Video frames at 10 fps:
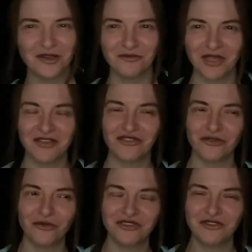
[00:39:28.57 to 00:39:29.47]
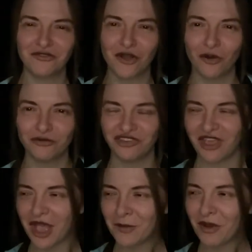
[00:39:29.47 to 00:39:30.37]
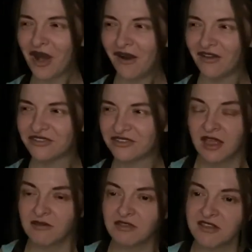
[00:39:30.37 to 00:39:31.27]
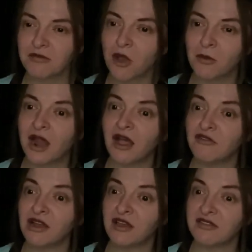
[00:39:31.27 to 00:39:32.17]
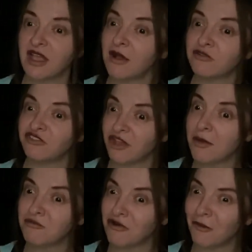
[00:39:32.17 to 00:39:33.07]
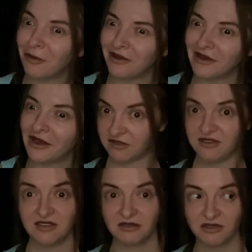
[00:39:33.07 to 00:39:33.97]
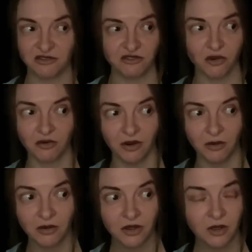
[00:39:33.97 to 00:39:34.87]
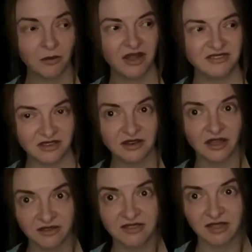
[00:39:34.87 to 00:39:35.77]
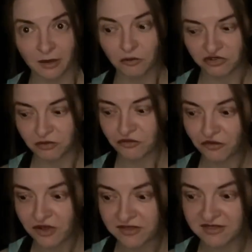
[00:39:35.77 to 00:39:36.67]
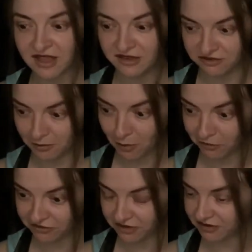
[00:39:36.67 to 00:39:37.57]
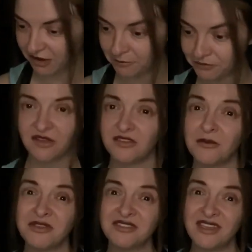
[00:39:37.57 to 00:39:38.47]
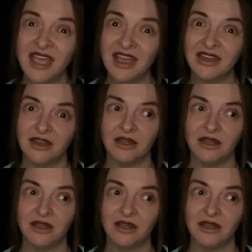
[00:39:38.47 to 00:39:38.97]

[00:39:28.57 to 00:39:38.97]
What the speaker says: them. They're so difficult to get past. It was this moment I realised how to jump properly. Because I did the tutorial, but I didn't understand what she was fucking saying to me most of the time. Because I was 10.